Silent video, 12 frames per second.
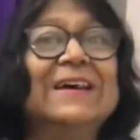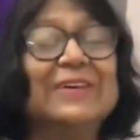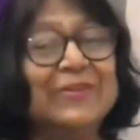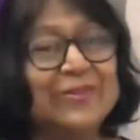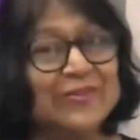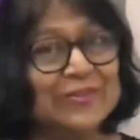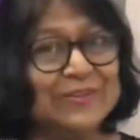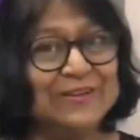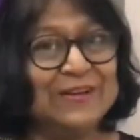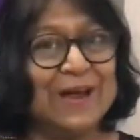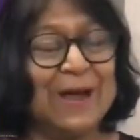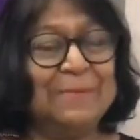crystal
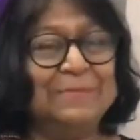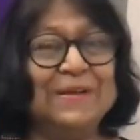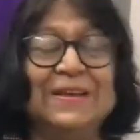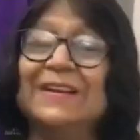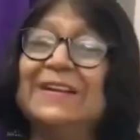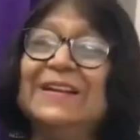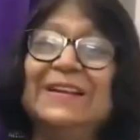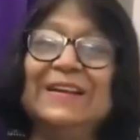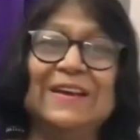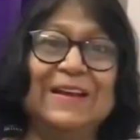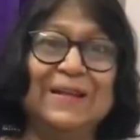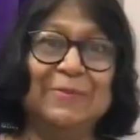therapy,
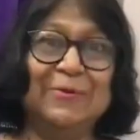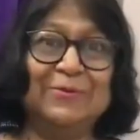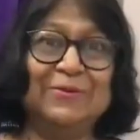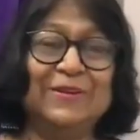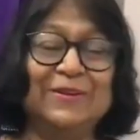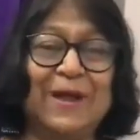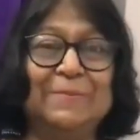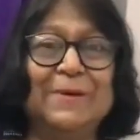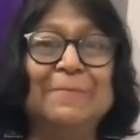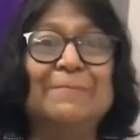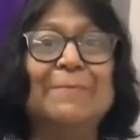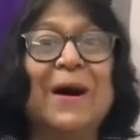clinical
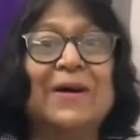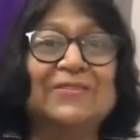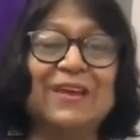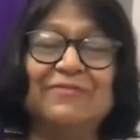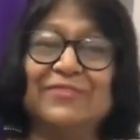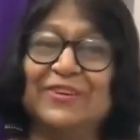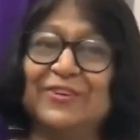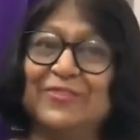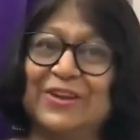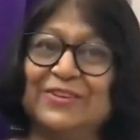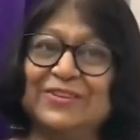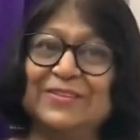hypnotherapy, past life
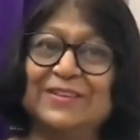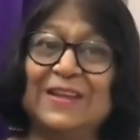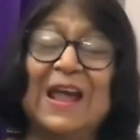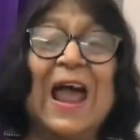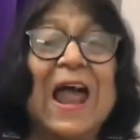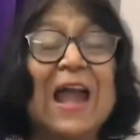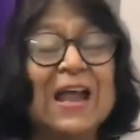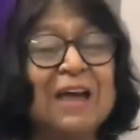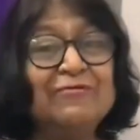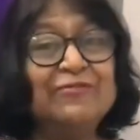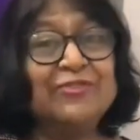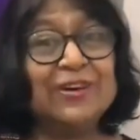regression. And
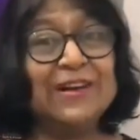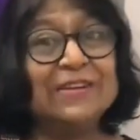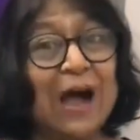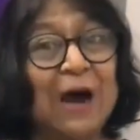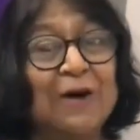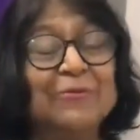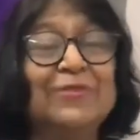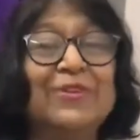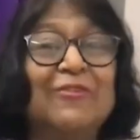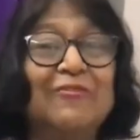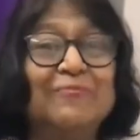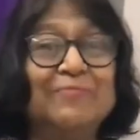I've trained
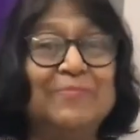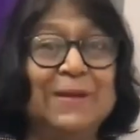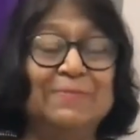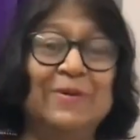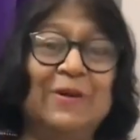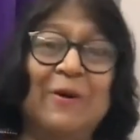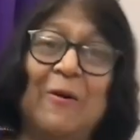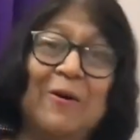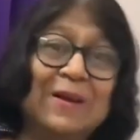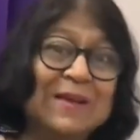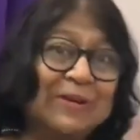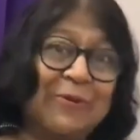thousands of people
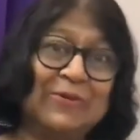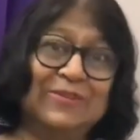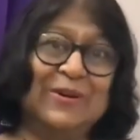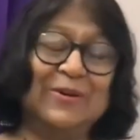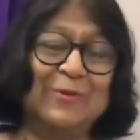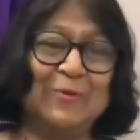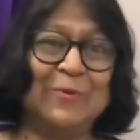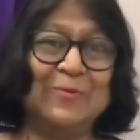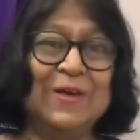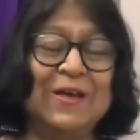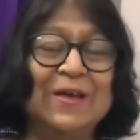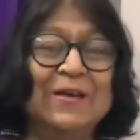all across the
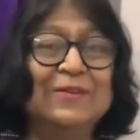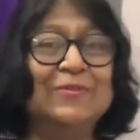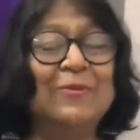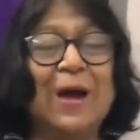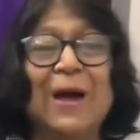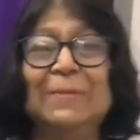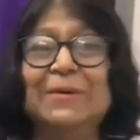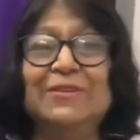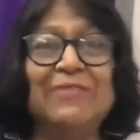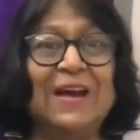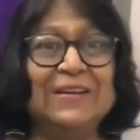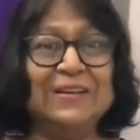globe. So I'm
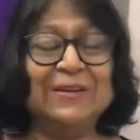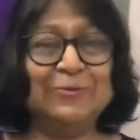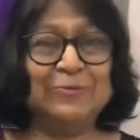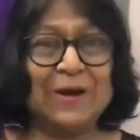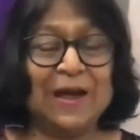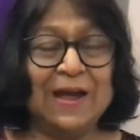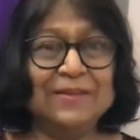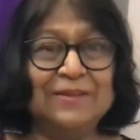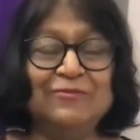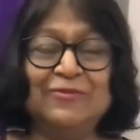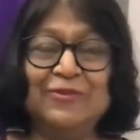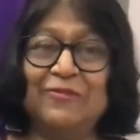inviting you guys,
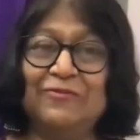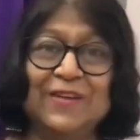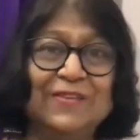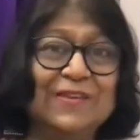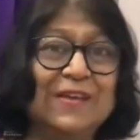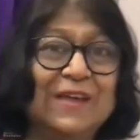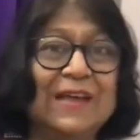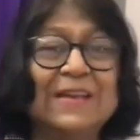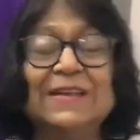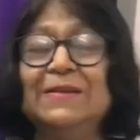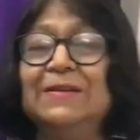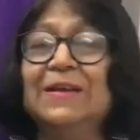if you're facing
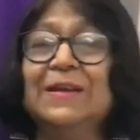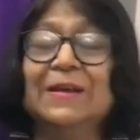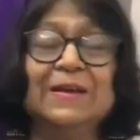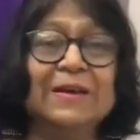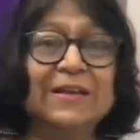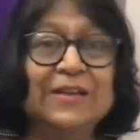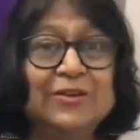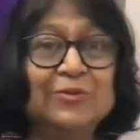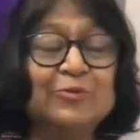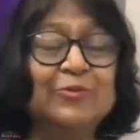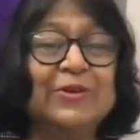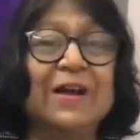any
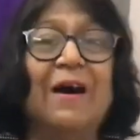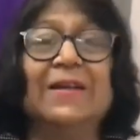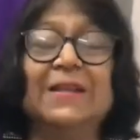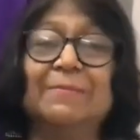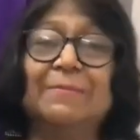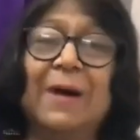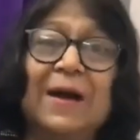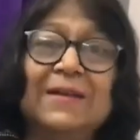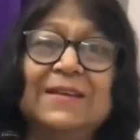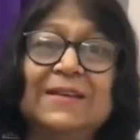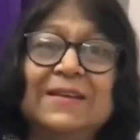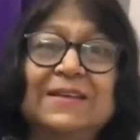issue regarding
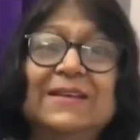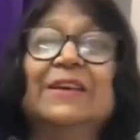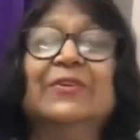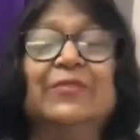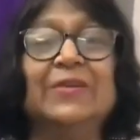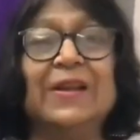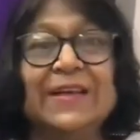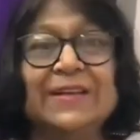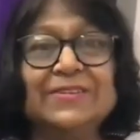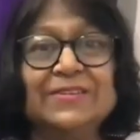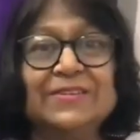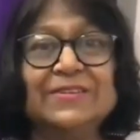money,
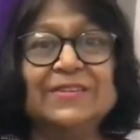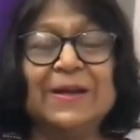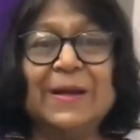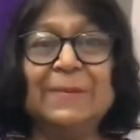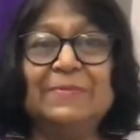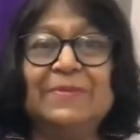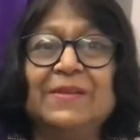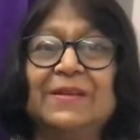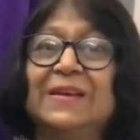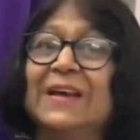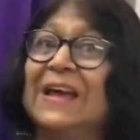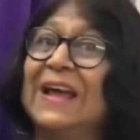relationships,
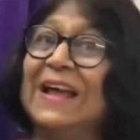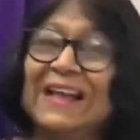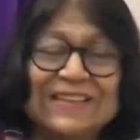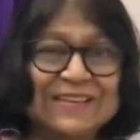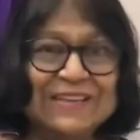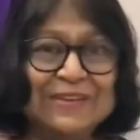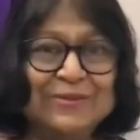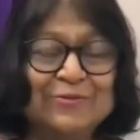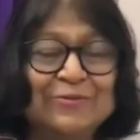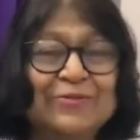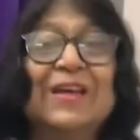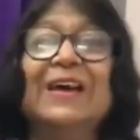health
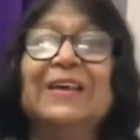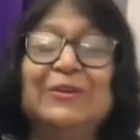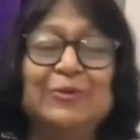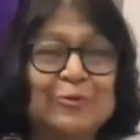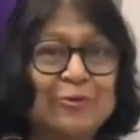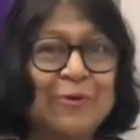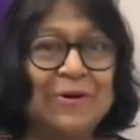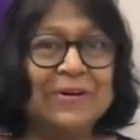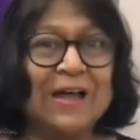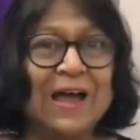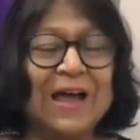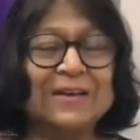issues, do
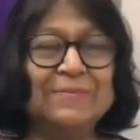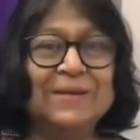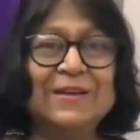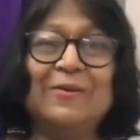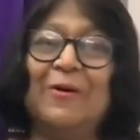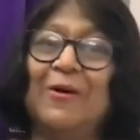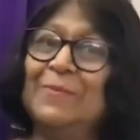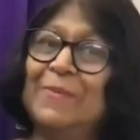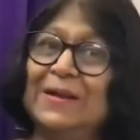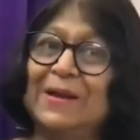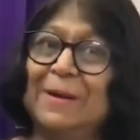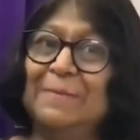contact me on
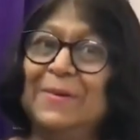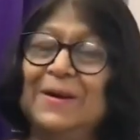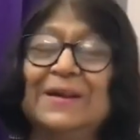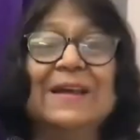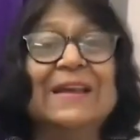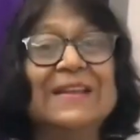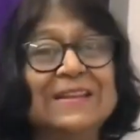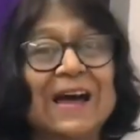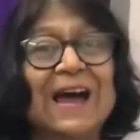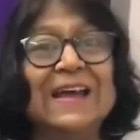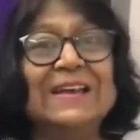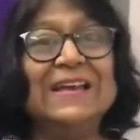my number
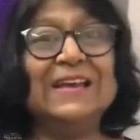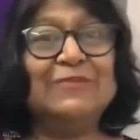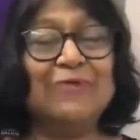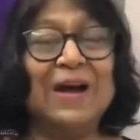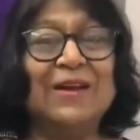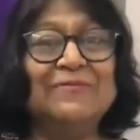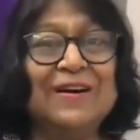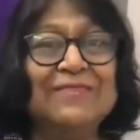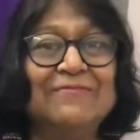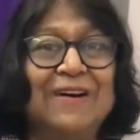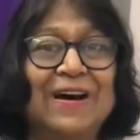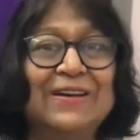
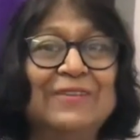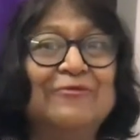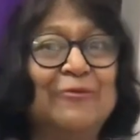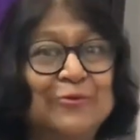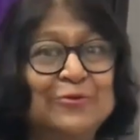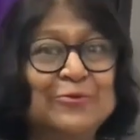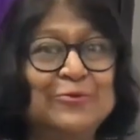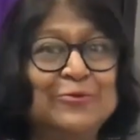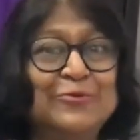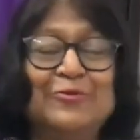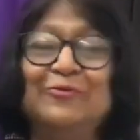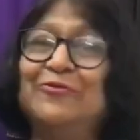
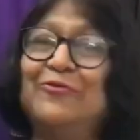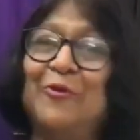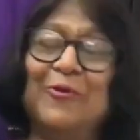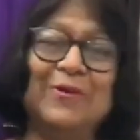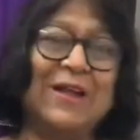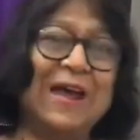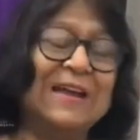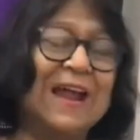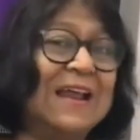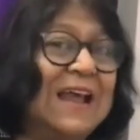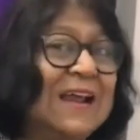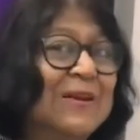9811142249.
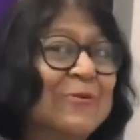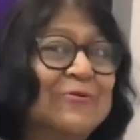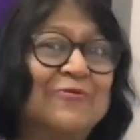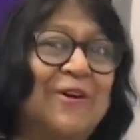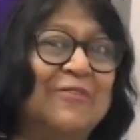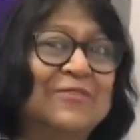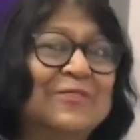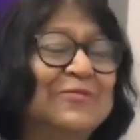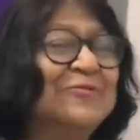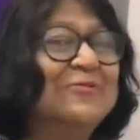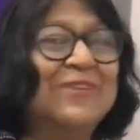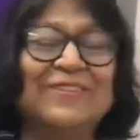And I look forward
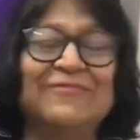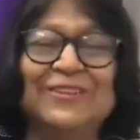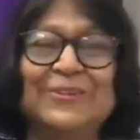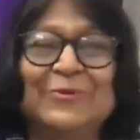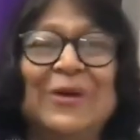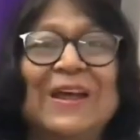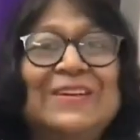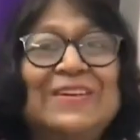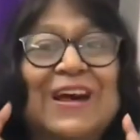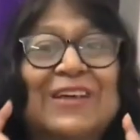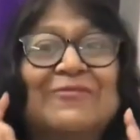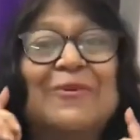to work with you and
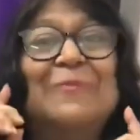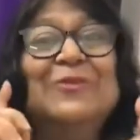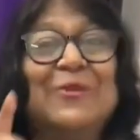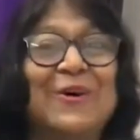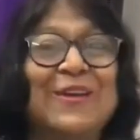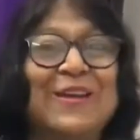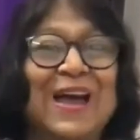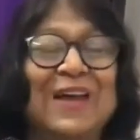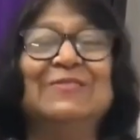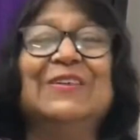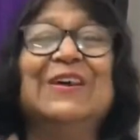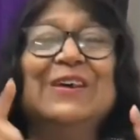transform your
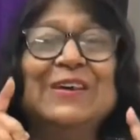lives,